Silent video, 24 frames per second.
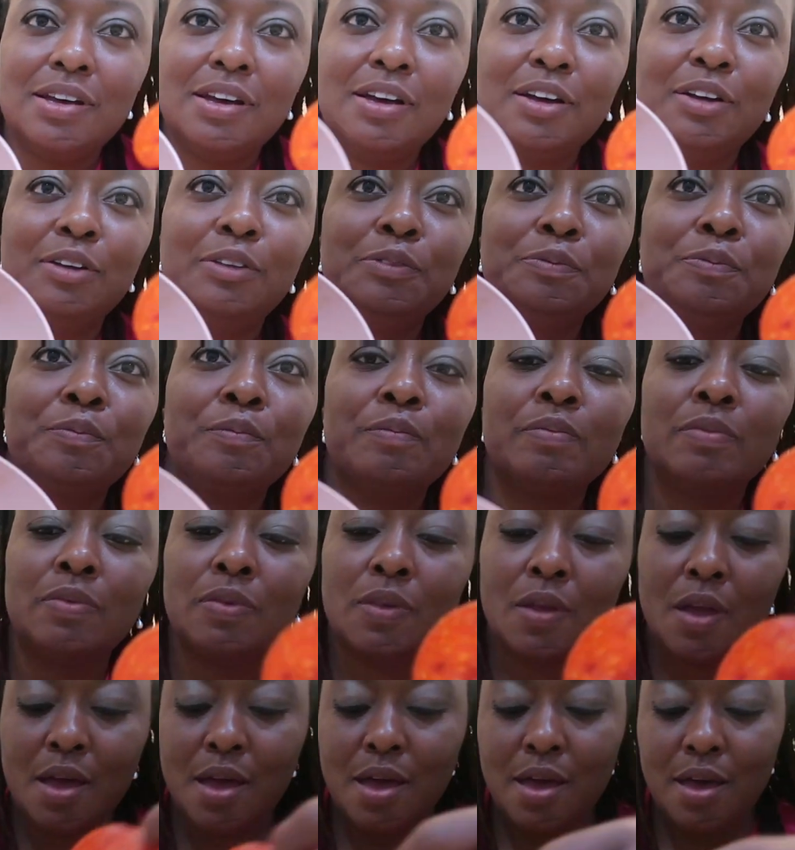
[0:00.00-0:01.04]
go
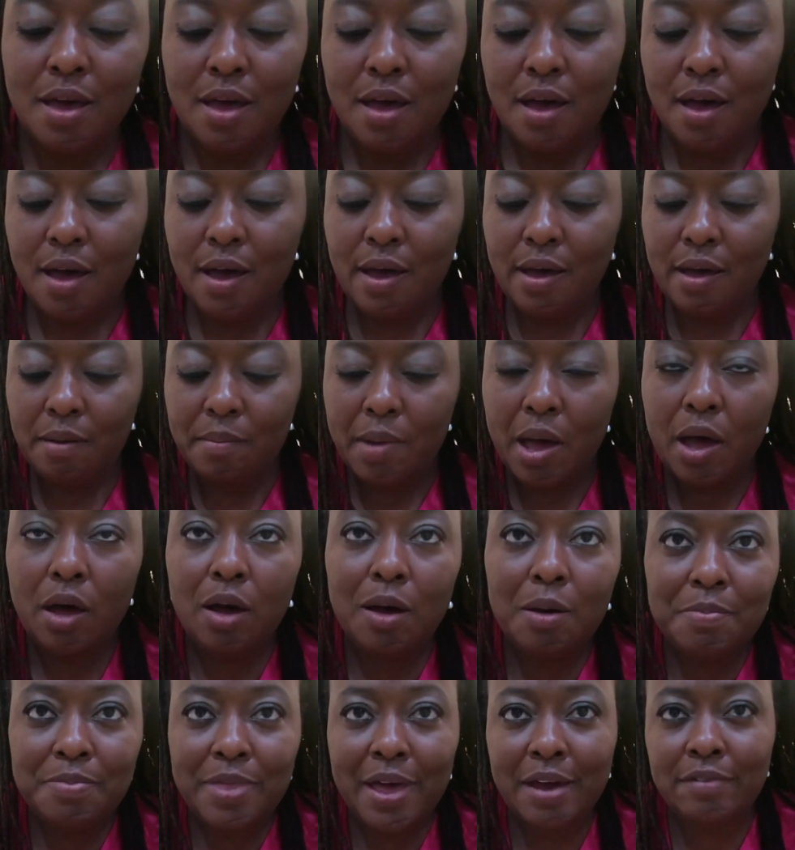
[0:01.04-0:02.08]
um i
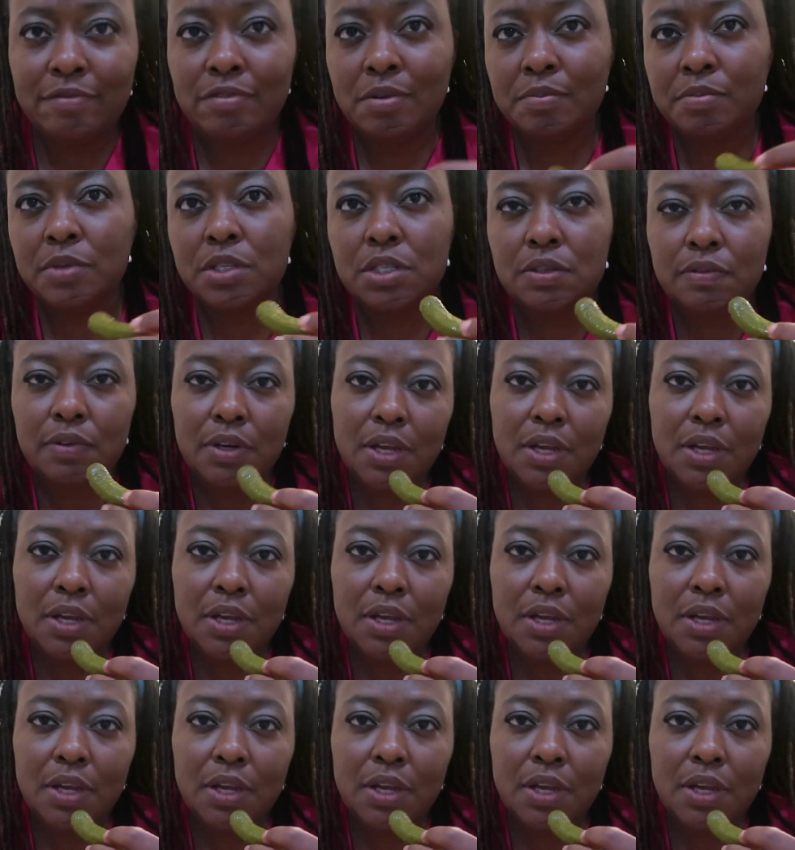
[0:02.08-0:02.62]
hope that from this